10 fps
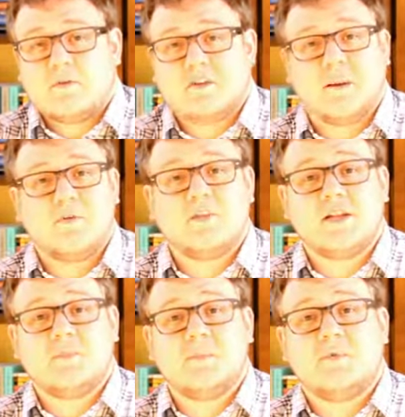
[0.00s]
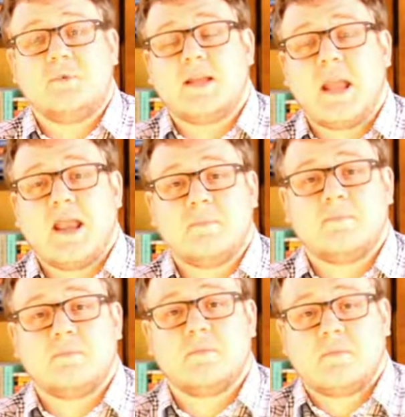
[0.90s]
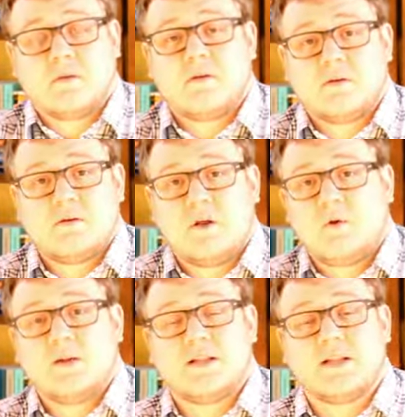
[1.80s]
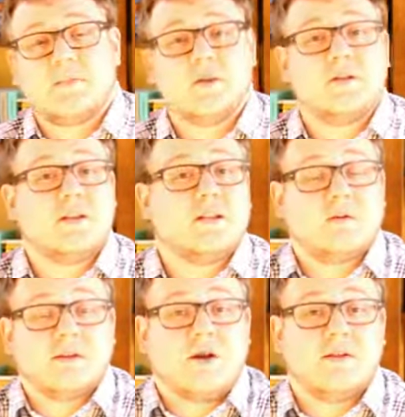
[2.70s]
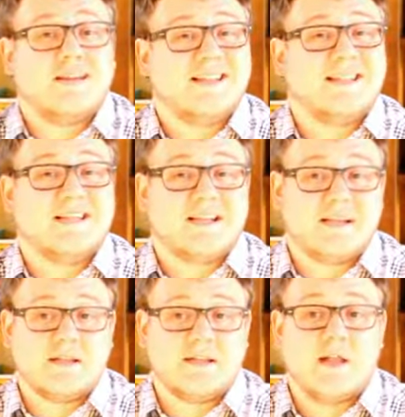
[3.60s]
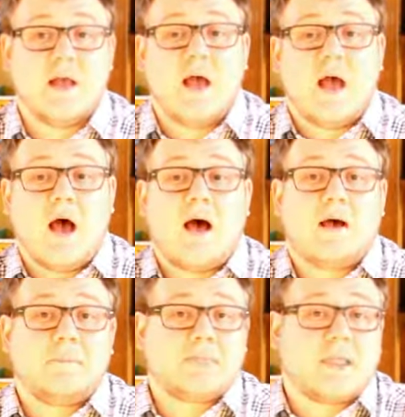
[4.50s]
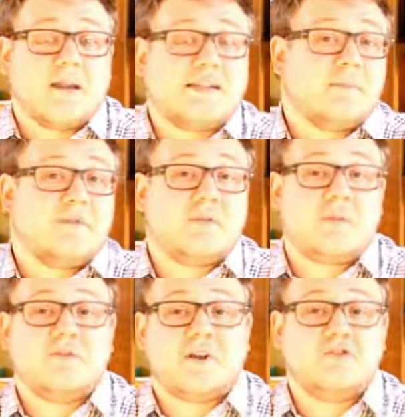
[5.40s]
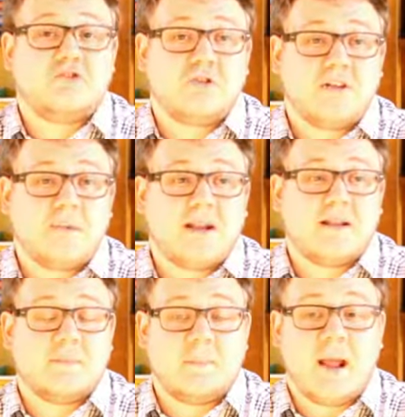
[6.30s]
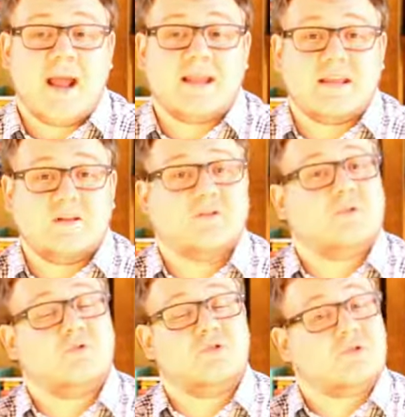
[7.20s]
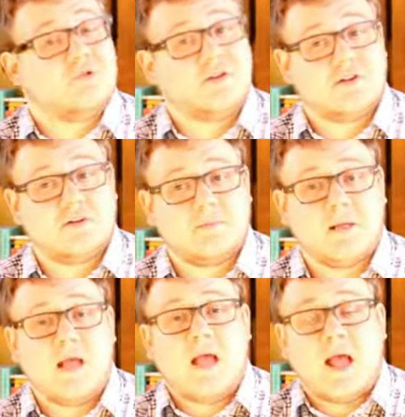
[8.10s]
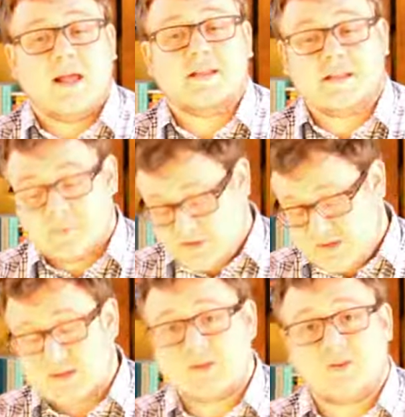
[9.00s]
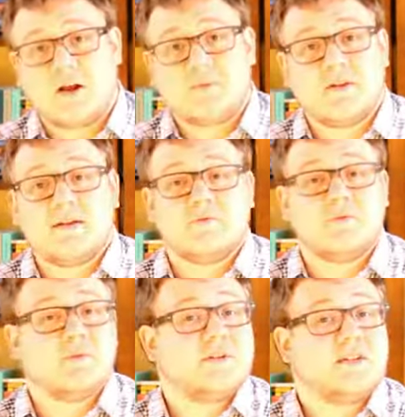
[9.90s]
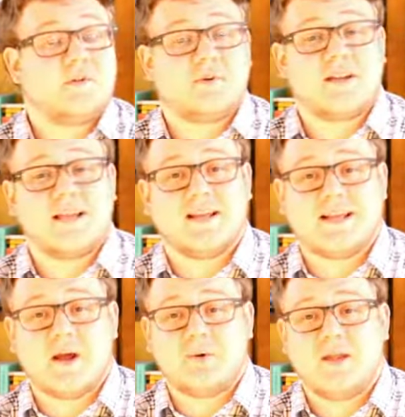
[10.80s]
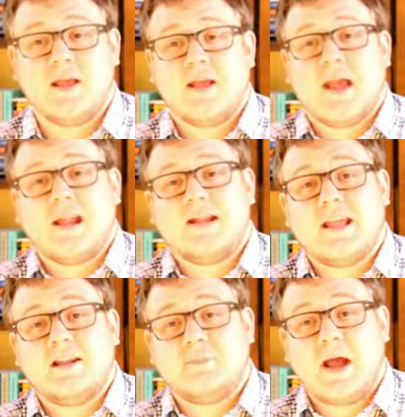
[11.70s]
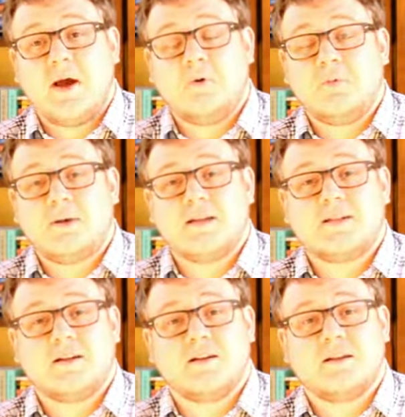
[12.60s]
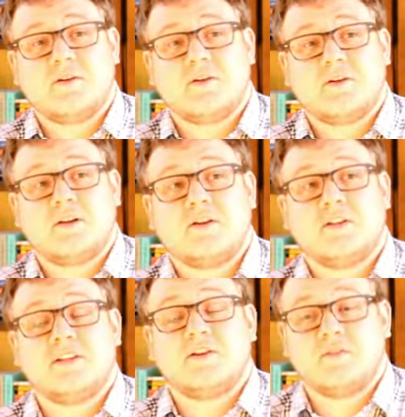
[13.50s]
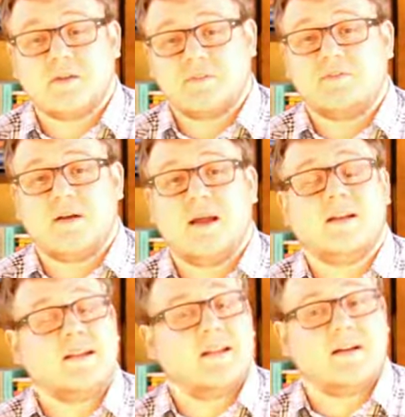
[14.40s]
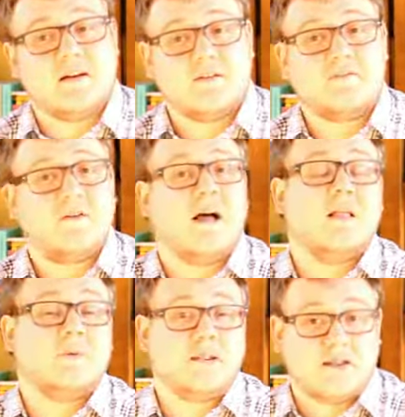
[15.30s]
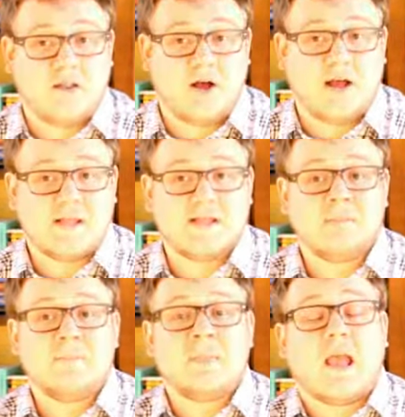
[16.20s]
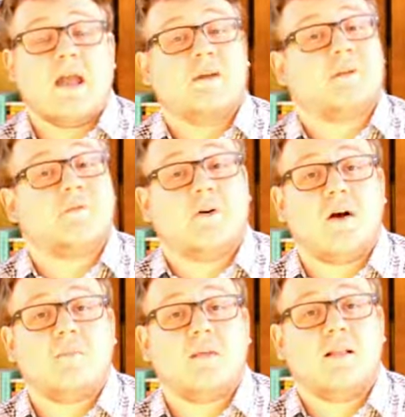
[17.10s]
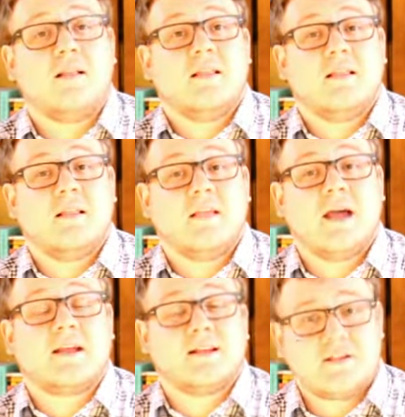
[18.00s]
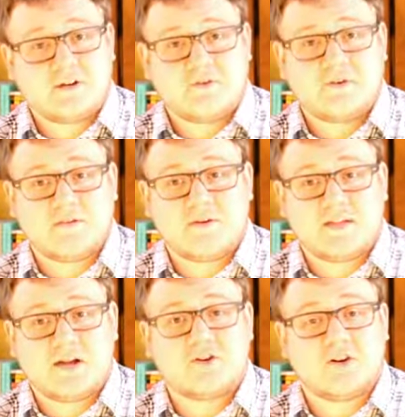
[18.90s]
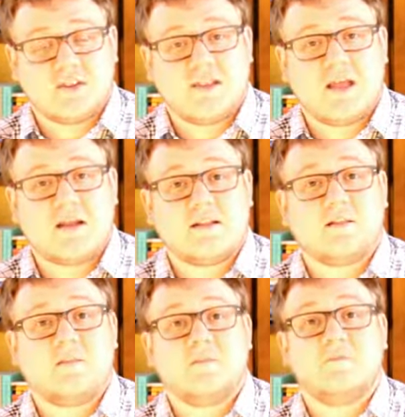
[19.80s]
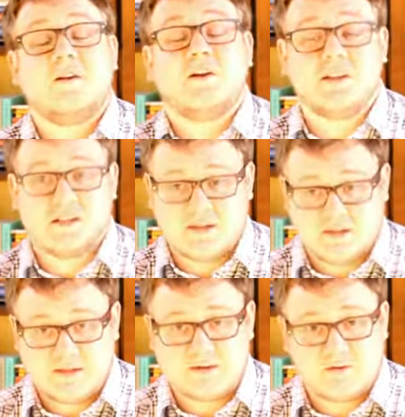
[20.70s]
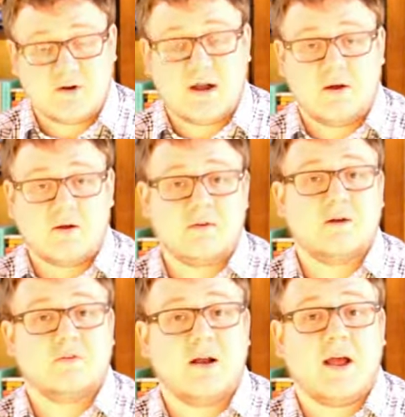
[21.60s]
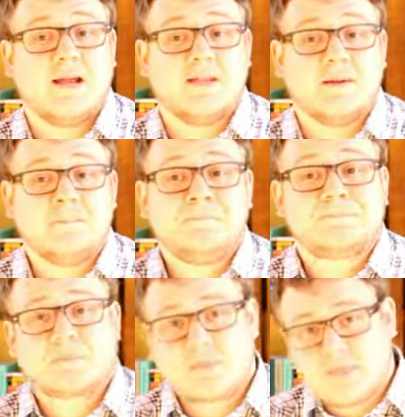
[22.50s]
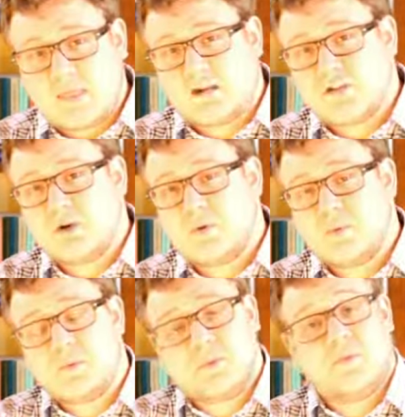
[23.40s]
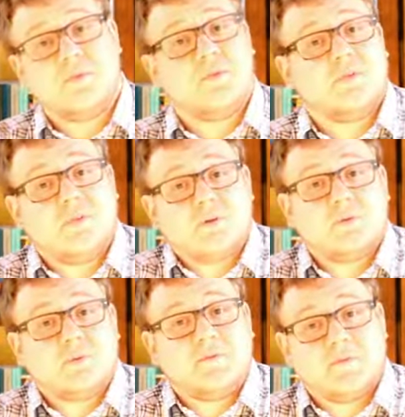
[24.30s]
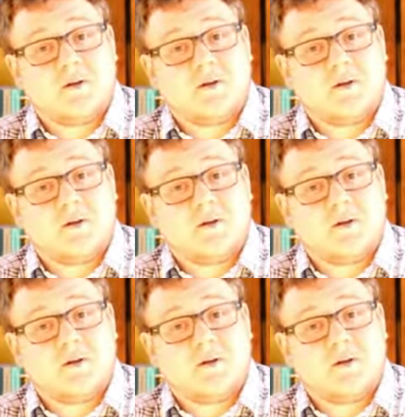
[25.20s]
some of these people became known as the community that was called Essenes. Um, and some of them eventually made it back into Jerusalem as some of these corrupting influences were kicked out and gained power based on their conservative idea of following the laws. And it's from that conservative section that the Pharisees arise. So those would be